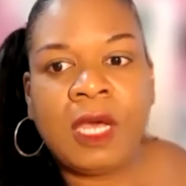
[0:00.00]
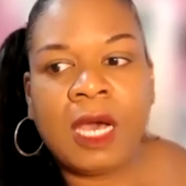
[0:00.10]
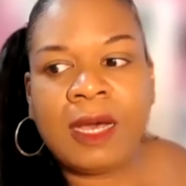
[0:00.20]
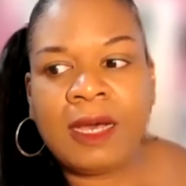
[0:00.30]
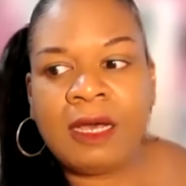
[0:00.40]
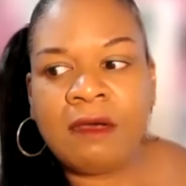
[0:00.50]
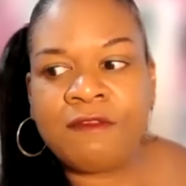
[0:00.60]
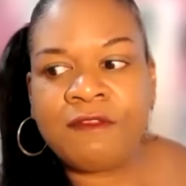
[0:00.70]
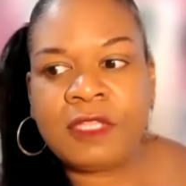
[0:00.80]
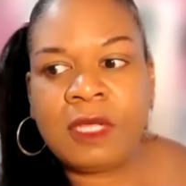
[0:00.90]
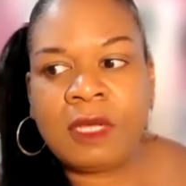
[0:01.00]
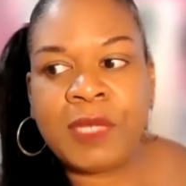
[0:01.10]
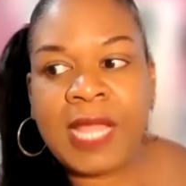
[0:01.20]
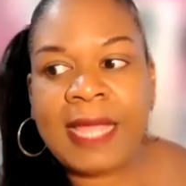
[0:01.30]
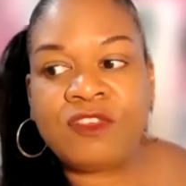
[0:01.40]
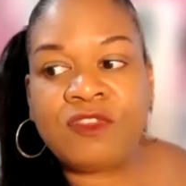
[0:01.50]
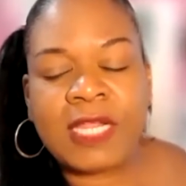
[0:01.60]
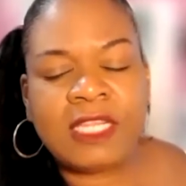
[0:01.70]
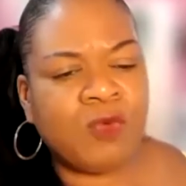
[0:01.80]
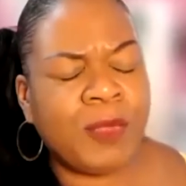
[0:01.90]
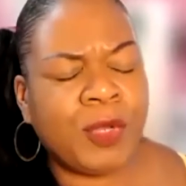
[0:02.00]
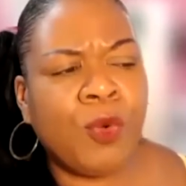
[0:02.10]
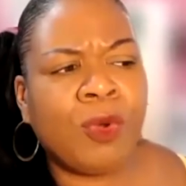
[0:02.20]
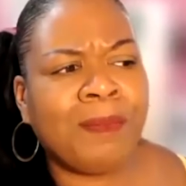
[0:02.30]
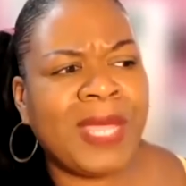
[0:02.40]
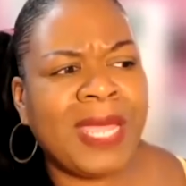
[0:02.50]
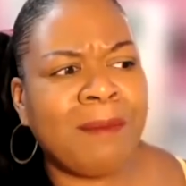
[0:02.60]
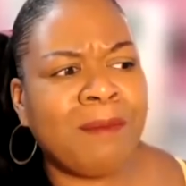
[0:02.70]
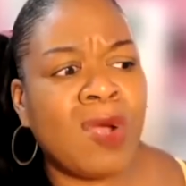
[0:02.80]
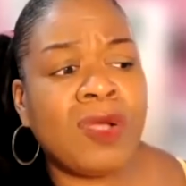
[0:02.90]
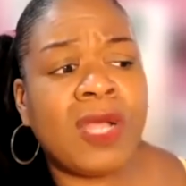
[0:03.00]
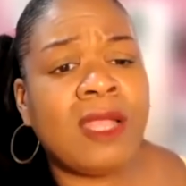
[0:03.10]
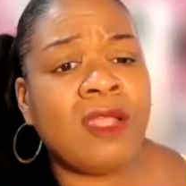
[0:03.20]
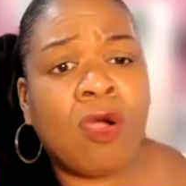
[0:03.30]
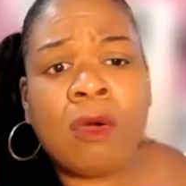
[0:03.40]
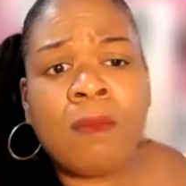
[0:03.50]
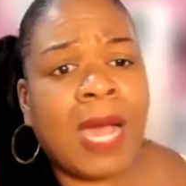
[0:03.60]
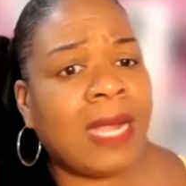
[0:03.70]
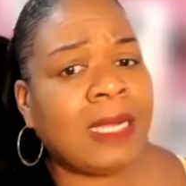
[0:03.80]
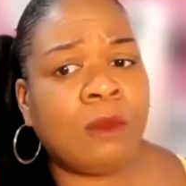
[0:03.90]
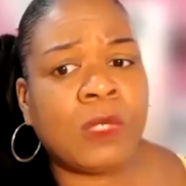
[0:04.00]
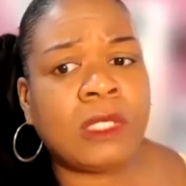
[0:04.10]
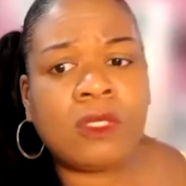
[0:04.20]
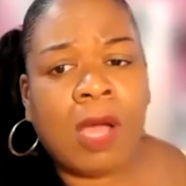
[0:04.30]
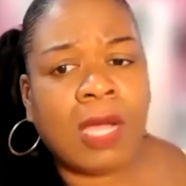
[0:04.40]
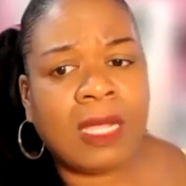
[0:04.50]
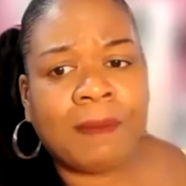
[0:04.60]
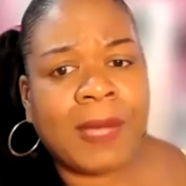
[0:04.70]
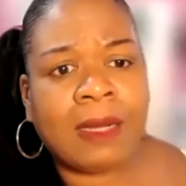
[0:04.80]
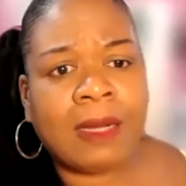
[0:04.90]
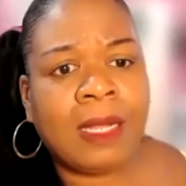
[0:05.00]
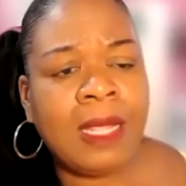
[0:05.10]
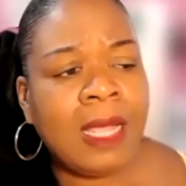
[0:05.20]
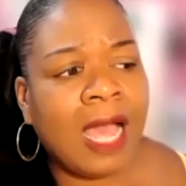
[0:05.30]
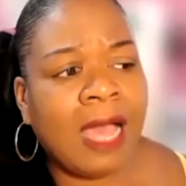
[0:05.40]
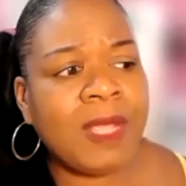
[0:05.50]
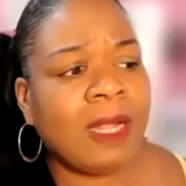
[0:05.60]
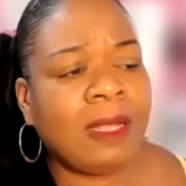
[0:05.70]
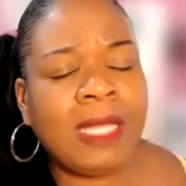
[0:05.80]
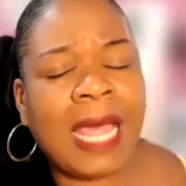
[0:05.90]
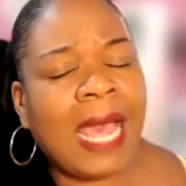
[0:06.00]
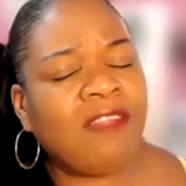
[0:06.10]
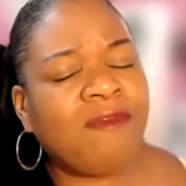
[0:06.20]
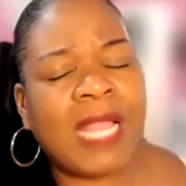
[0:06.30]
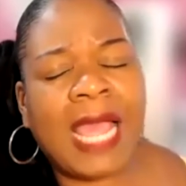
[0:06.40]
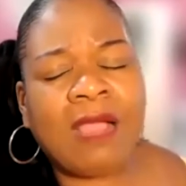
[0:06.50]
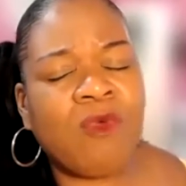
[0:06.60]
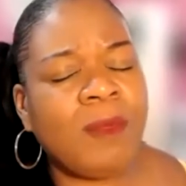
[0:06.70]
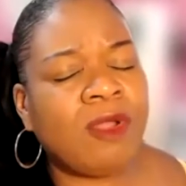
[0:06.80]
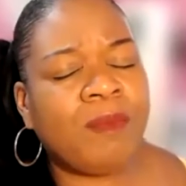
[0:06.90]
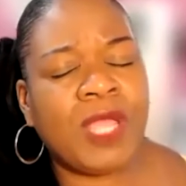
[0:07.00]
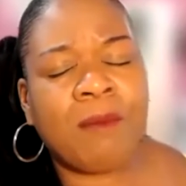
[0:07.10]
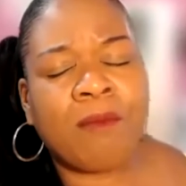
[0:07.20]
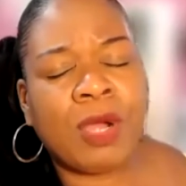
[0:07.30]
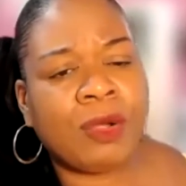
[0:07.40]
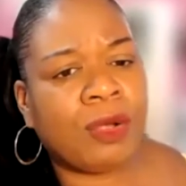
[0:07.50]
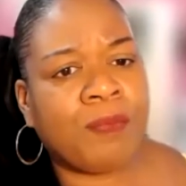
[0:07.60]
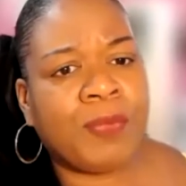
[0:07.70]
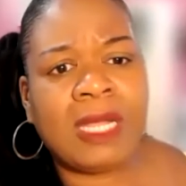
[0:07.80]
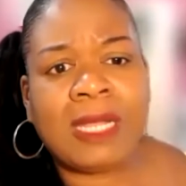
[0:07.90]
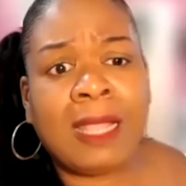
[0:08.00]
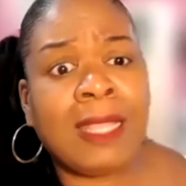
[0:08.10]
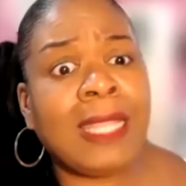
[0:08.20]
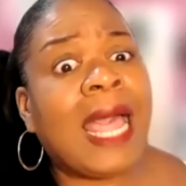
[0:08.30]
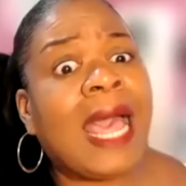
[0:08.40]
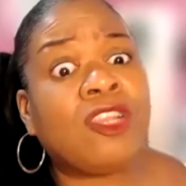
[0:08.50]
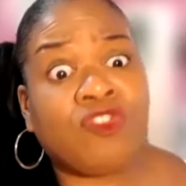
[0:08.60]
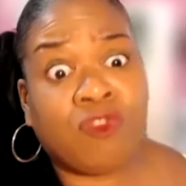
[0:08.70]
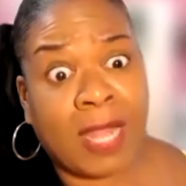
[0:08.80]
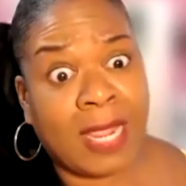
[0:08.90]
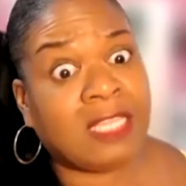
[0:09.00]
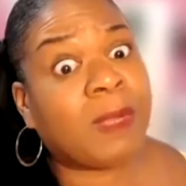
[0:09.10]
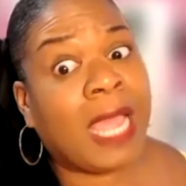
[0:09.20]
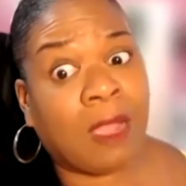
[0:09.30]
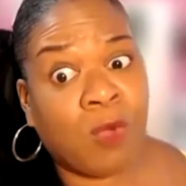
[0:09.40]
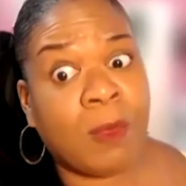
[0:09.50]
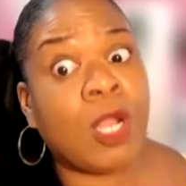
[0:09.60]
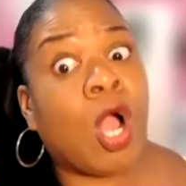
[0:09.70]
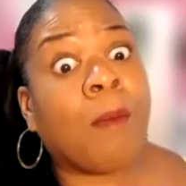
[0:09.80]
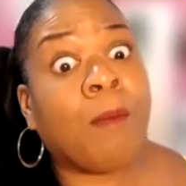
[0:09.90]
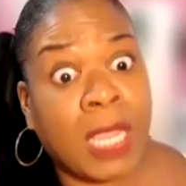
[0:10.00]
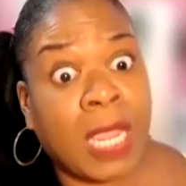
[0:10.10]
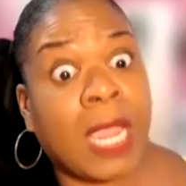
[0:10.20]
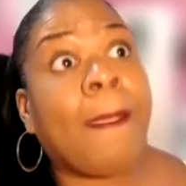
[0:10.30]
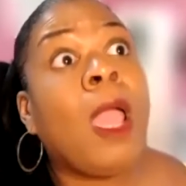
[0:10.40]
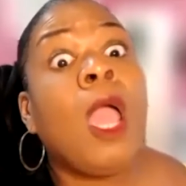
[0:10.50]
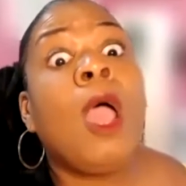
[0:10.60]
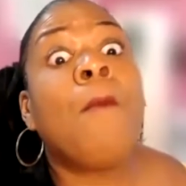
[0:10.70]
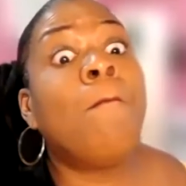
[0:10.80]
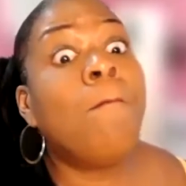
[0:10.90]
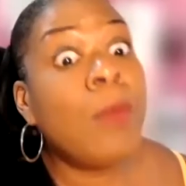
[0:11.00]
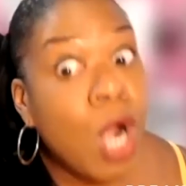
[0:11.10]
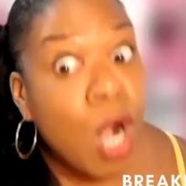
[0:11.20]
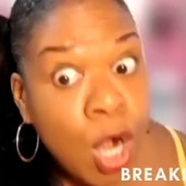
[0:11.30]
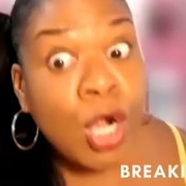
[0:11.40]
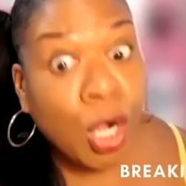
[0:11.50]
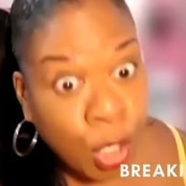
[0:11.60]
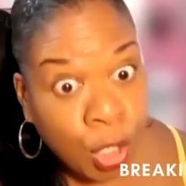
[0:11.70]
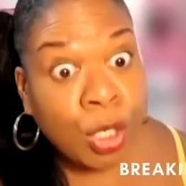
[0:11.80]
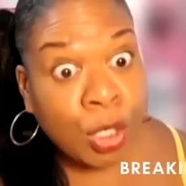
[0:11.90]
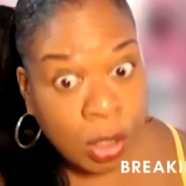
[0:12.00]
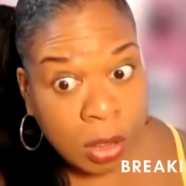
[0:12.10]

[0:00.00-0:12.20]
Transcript: of the black trans women who were being murdered and nobody was talking about it. They I don't. Mean, a lot of uh, black you know why? Murdered, I'm gonna tell you. A lot of trans black women are being uh-huh. murdered.